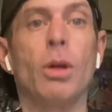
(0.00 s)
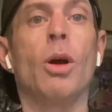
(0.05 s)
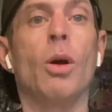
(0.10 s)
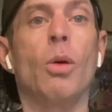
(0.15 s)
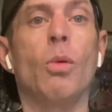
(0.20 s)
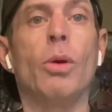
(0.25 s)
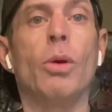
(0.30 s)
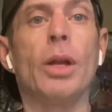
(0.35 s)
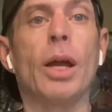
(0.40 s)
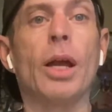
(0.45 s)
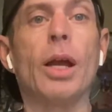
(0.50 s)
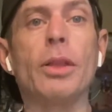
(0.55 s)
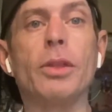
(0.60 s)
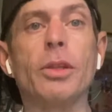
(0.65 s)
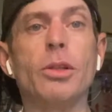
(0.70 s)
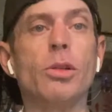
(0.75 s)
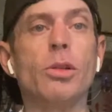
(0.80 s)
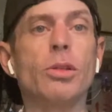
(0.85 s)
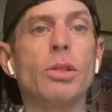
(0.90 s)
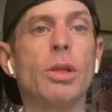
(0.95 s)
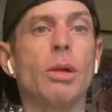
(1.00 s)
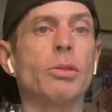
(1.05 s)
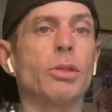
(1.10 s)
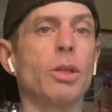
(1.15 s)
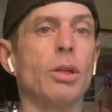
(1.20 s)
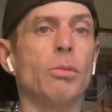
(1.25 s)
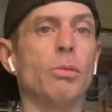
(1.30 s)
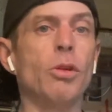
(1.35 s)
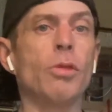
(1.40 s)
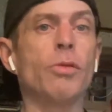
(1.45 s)
when I got the news that I was
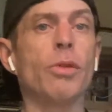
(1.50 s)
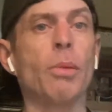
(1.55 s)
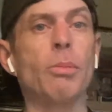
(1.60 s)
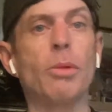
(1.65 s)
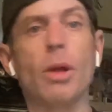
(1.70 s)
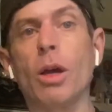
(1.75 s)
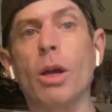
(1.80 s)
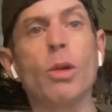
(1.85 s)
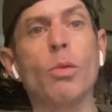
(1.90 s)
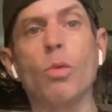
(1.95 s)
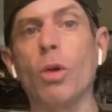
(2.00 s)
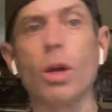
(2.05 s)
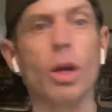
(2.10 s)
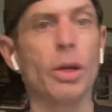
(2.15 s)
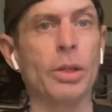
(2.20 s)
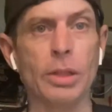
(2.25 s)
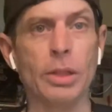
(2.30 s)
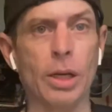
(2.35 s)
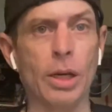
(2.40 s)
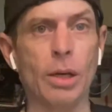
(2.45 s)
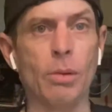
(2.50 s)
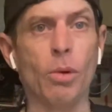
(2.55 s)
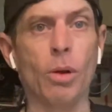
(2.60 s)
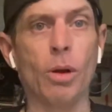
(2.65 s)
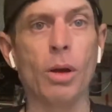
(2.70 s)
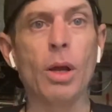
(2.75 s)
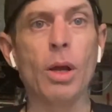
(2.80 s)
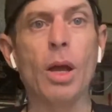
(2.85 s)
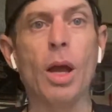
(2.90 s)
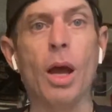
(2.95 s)
going to move. I'm not going to work on it
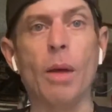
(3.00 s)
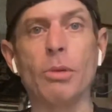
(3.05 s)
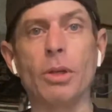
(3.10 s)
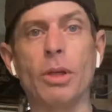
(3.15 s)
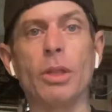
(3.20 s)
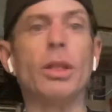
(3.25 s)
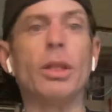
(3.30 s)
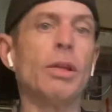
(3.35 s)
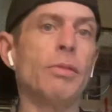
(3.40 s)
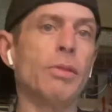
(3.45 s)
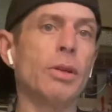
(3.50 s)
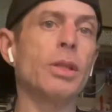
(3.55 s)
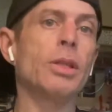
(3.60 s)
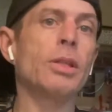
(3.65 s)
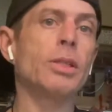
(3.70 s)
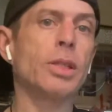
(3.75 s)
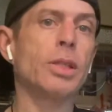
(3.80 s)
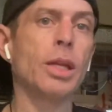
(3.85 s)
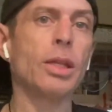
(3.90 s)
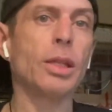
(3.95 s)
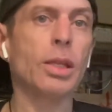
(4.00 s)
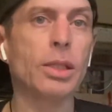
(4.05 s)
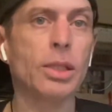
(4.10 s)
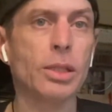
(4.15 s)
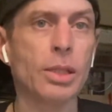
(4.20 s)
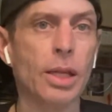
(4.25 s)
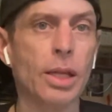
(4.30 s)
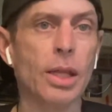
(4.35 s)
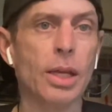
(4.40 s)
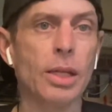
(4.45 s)
anymore. I'm going to leave it in the state that, is,
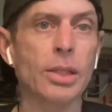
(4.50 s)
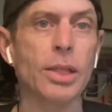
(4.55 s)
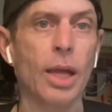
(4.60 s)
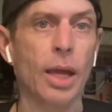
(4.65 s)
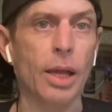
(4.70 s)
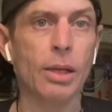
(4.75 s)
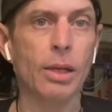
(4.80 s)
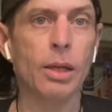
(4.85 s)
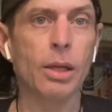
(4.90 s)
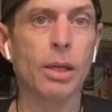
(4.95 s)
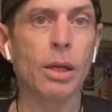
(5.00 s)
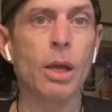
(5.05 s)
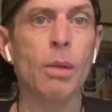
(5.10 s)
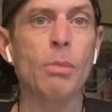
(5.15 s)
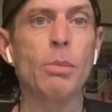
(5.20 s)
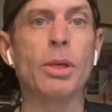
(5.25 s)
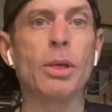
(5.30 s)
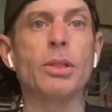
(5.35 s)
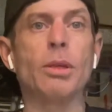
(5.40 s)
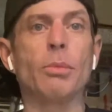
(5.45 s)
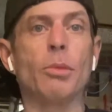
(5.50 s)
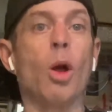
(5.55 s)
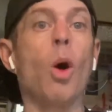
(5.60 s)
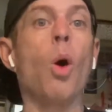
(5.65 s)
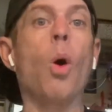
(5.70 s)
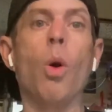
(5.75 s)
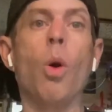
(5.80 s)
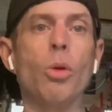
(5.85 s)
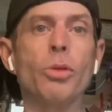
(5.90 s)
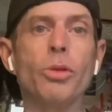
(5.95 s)
that it's at because I'm going to
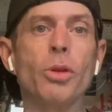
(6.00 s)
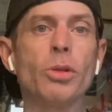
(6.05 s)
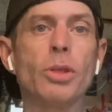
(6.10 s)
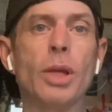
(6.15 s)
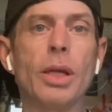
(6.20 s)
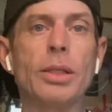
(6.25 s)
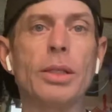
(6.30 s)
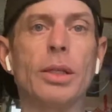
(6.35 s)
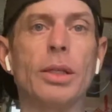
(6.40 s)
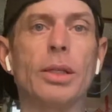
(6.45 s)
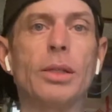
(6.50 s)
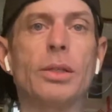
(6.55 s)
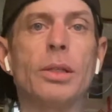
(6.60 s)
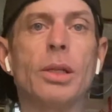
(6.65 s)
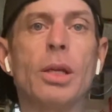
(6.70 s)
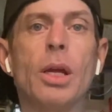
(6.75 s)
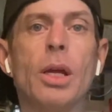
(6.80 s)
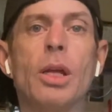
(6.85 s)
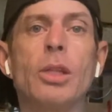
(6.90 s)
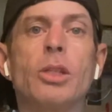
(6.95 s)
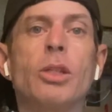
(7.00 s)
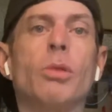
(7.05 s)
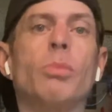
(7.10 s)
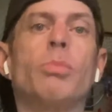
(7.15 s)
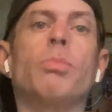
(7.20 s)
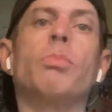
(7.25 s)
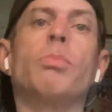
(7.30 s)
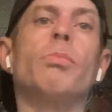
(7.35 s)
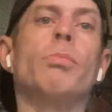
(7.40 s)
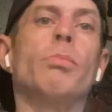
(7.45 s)
hold those ideas to
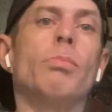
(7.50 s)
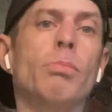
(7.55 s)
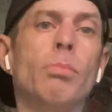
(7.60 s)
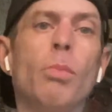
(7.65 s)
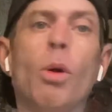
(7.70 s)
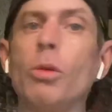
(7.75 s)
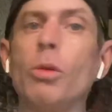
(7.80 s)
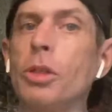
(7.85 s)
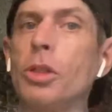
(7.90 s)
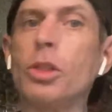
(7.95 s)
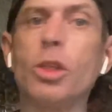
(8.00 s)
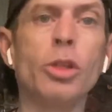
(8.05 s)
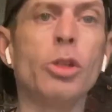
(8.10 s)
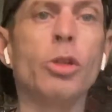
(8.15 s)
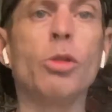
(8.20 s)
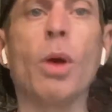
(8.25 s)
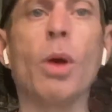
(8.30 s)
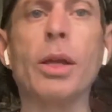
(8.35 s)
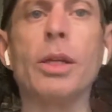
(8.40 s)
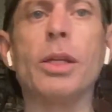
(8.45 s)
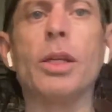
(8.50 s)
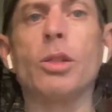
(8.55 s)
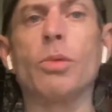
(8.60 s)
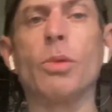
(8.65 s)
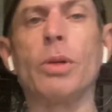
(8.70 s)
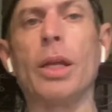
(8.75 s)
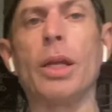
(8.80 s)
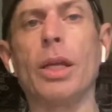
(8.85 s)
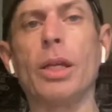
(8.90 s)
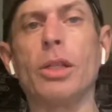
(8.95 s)
mold into new ideas
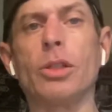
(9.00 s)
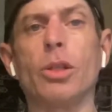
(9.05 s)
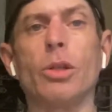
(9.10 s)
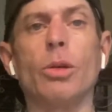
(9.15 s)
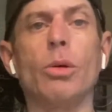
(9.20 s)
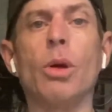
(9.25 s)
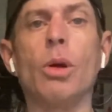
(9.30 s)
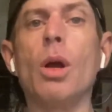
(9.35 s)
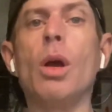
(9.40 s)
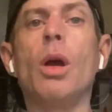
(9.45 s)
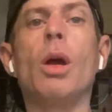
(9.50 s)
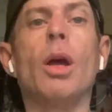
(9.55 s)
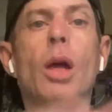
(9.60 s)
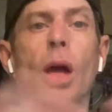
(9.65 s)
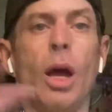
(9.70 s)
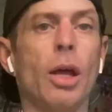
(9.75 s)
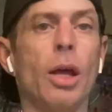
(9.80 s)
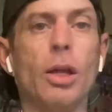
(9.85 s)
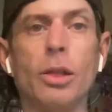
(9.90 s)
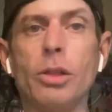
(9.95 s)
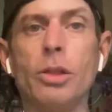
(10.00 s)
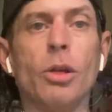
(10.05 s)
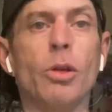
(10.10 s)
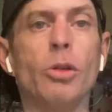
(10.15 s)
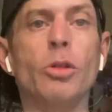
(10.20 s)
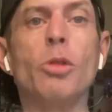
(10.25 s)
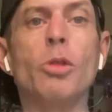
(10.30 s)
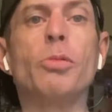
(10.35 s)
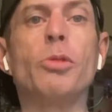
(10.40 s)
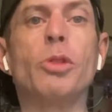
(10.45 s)
when I get to, uh, you know, a
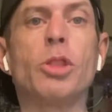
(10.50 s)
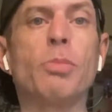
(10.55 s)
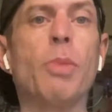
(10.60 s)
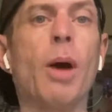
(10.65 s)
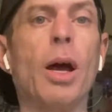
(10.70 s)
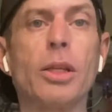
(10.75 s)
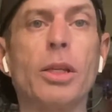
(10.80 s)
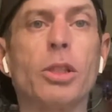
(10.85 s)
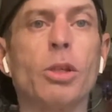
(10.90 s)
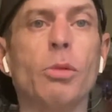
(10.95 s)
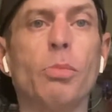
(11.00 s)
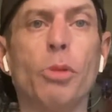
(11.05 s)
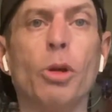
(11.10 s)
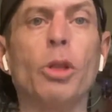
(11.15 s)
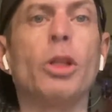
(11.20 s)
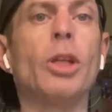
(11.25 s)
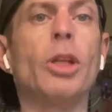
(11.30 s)
new spot to put it